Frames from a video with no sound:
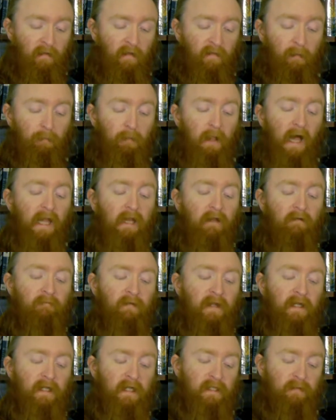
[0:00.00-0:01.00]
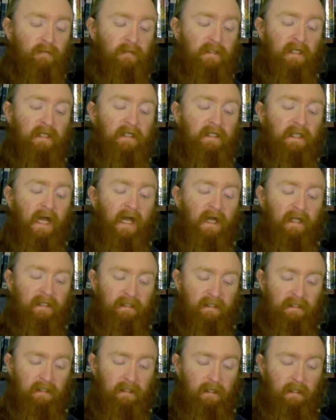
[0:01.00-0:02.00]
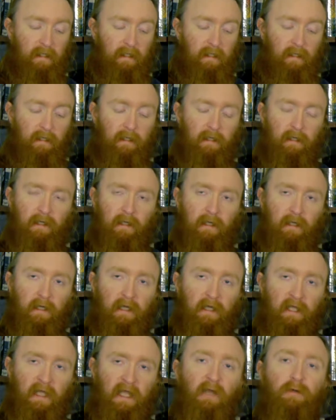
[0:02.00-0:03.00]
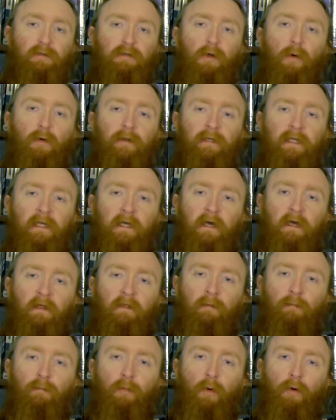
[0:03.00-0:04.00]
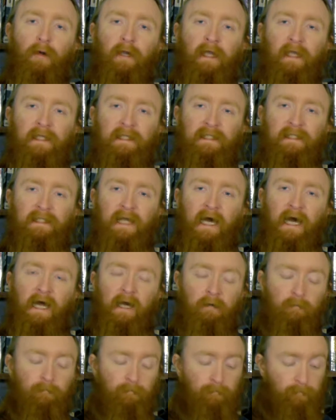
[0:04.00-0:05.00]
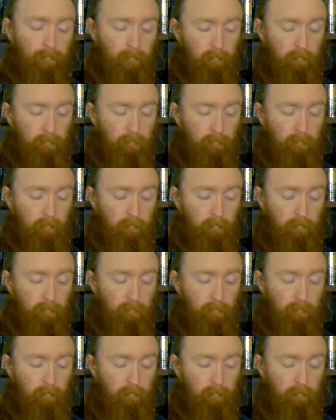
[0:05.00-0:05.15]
that the planet Venus was in his hands. He was holding the morning star.